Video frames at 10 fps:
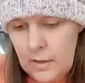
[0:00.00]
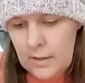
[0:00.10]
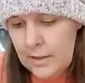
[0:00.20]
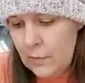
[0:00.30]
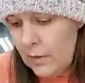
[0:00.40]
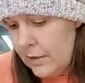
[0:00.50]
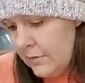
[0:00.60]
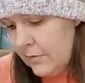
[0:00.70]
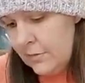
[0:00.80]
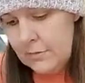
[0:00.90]

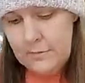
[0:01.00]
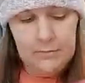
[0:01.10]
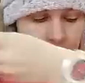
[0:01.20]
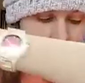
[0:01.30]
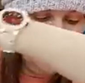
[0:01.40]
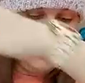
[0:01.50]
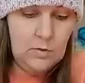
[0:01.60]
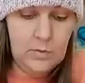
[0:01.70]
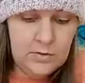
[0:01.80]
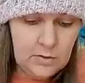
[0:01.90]
anyways,
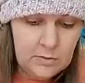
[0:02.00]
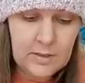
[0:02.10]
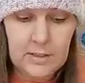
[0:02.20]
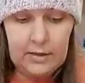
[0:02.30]
it was only